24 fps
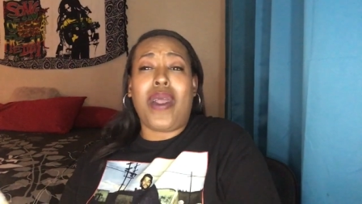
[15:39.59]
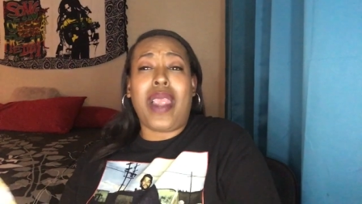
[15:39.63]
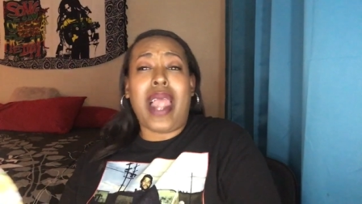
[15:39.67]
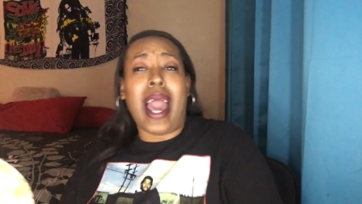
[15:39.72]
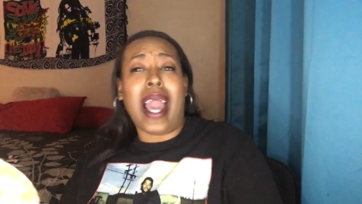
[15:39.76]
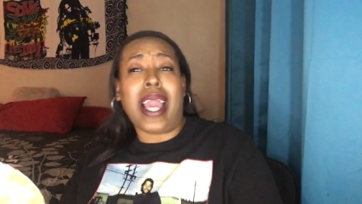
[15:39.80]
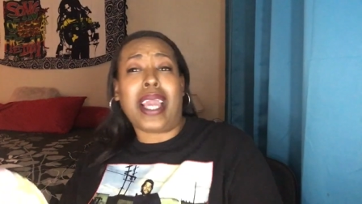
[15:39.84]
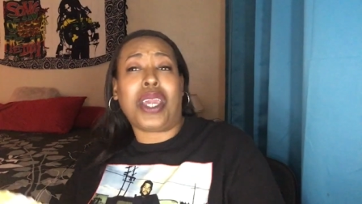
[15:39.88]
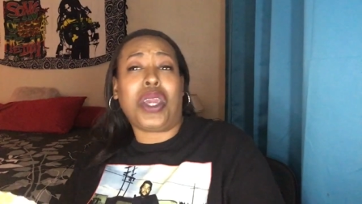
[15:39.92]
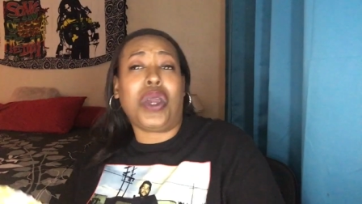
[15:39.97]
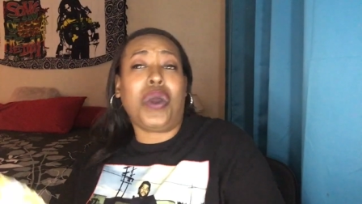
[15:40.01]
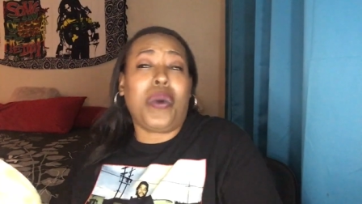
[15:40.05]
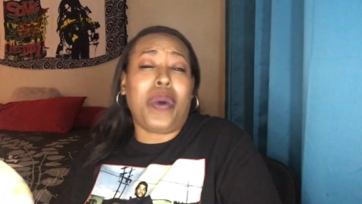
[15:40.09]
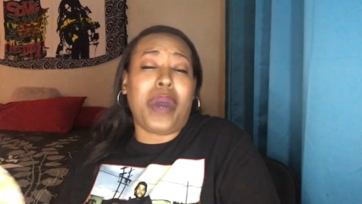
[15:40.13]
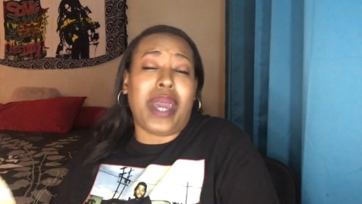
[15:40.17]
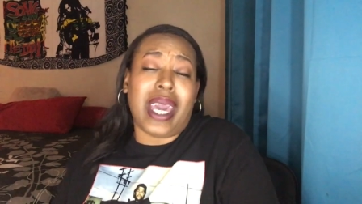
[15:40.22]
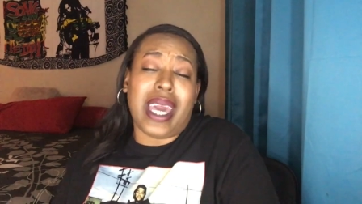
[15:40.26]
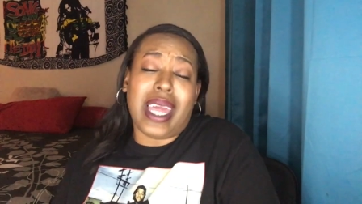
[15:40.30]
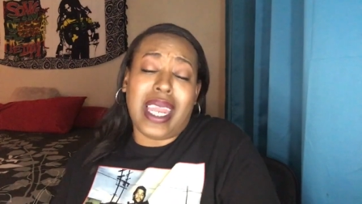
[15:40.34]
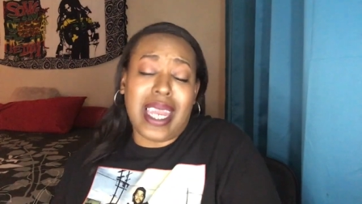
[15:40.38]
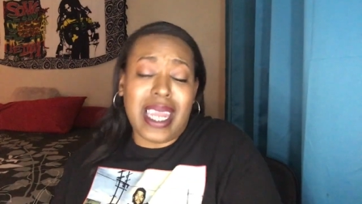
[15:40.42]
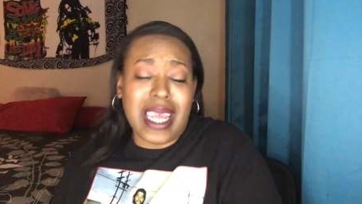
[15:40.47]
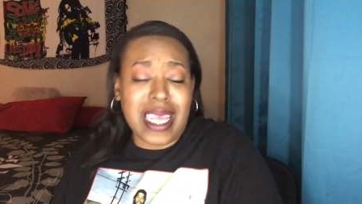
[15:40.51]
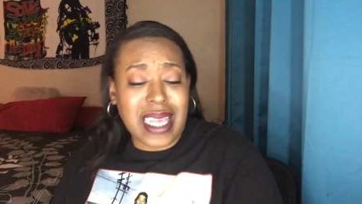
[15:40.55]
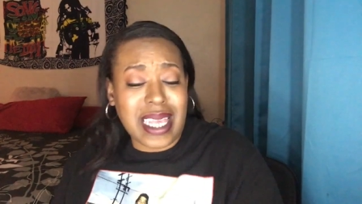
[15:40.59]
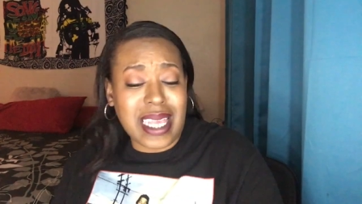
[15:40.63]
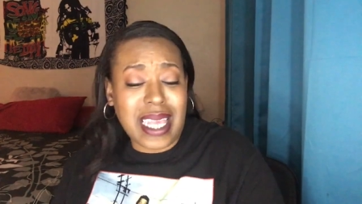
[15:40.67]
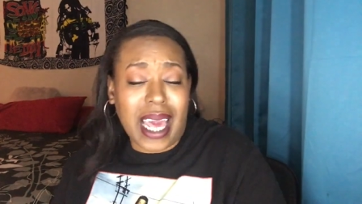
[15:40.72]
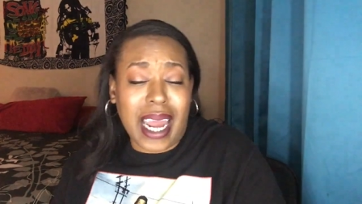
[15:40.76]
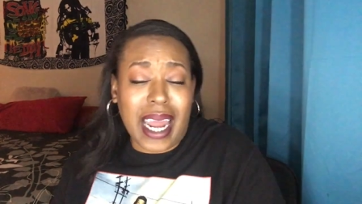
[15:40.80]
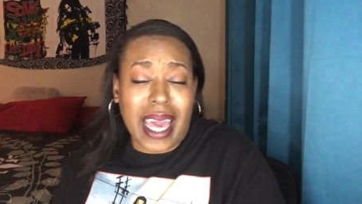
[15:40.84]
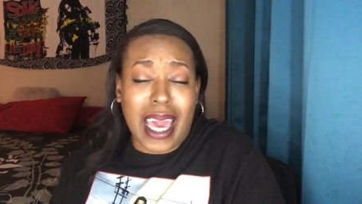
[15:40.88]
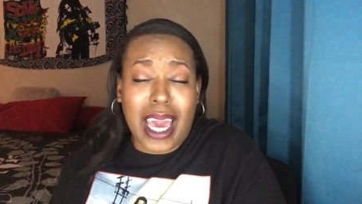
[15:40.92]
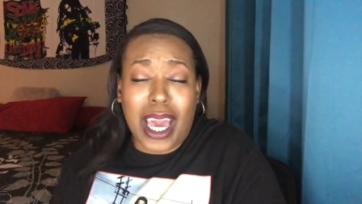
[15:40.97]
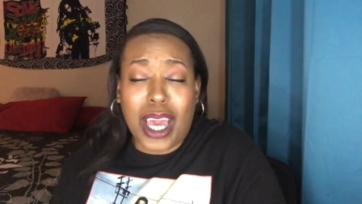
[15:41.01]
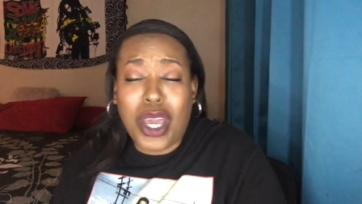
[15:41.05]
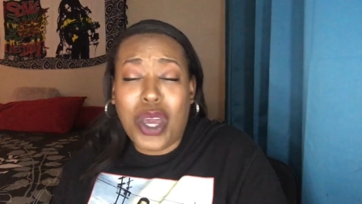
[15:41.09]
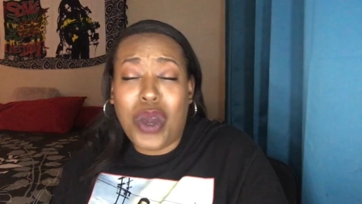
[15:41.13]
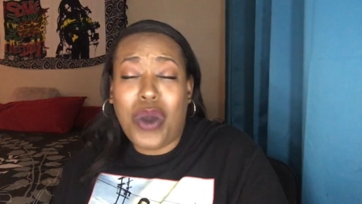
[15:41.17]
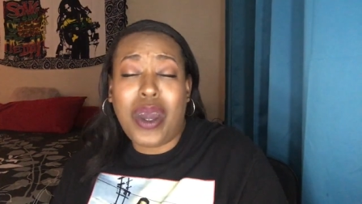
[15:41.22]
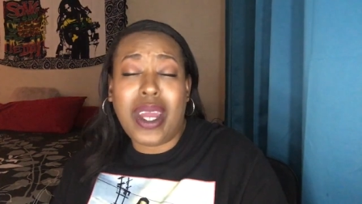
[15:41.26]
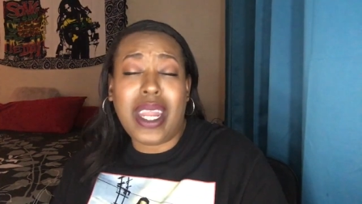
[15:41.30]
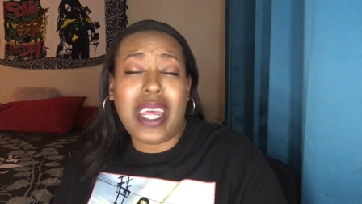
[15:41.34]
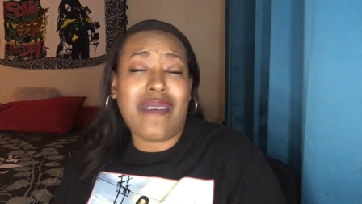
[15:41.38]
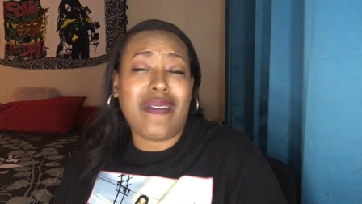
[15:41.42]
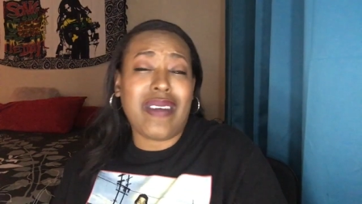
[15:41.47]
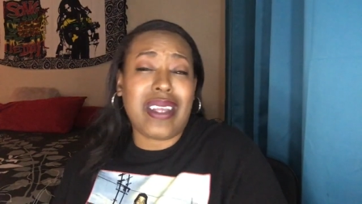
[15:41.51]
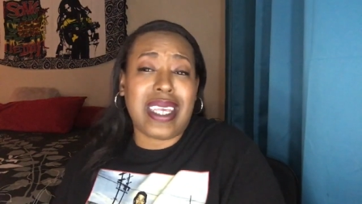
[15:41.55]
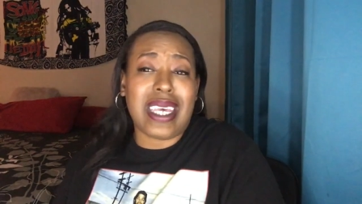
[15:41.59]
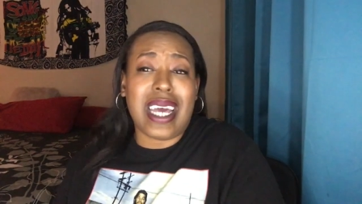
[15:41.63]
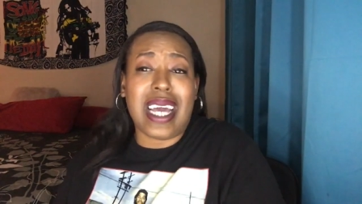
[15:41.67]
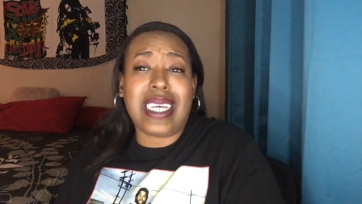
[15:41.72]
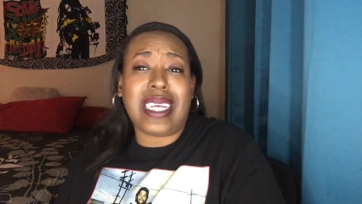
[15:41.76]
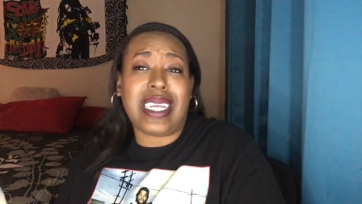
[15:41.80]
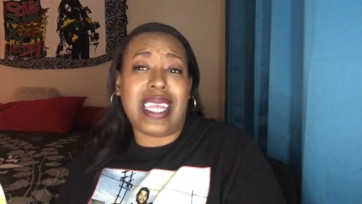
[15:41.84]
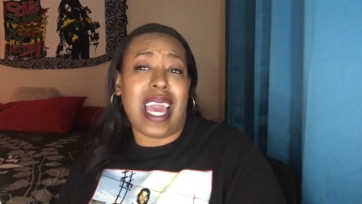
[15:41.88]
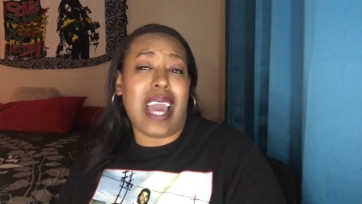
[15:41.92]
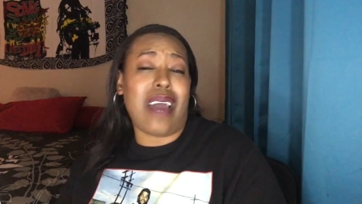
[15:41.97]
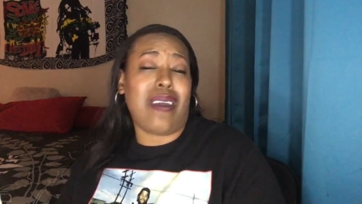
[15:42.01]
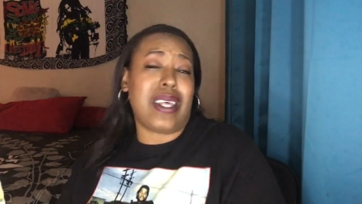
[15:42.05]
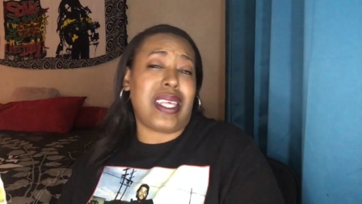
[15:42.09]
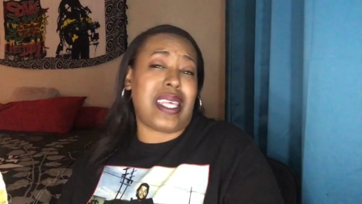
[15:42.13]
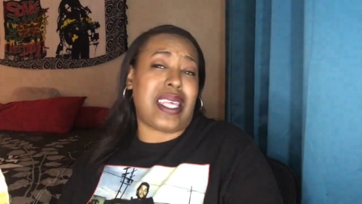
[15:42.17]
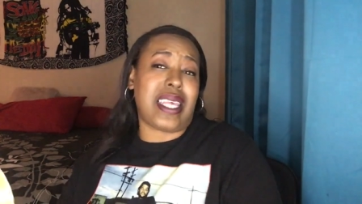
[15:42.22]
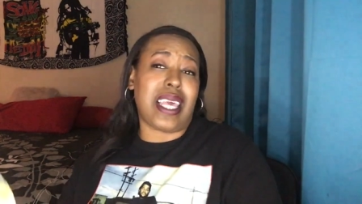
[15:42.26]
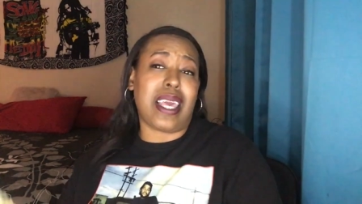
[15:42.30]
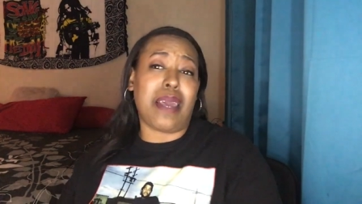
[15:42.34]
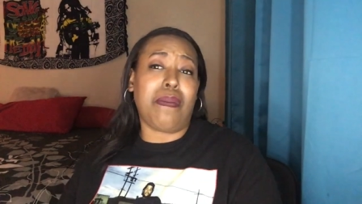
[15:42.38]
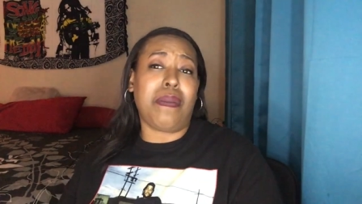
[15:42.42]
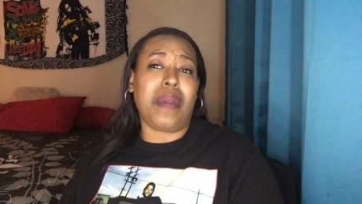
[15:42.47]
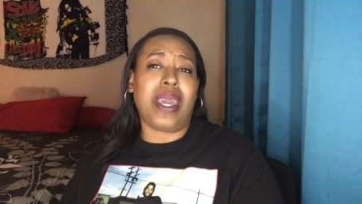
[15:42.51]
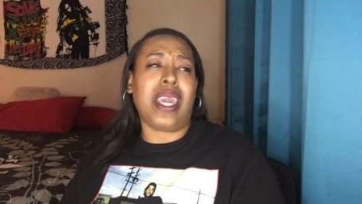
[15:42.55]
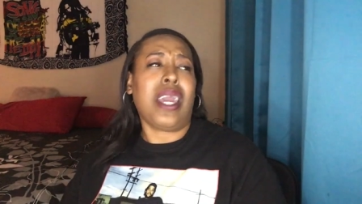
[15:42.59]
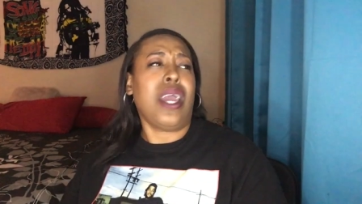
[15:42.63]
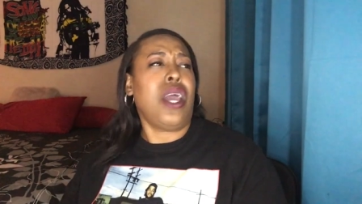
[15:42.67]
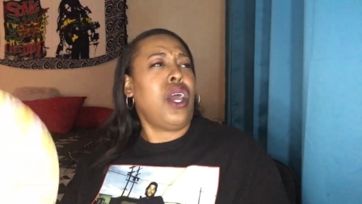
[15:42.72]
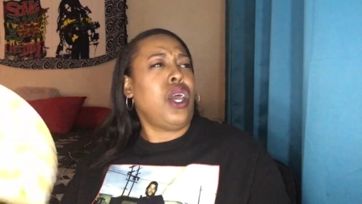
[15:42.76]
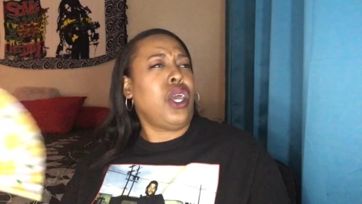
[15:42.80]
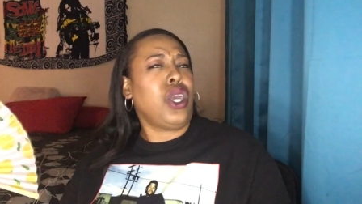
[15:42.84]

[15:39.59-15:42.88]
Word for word: Like, you in the city and you ain't even touched down to see me.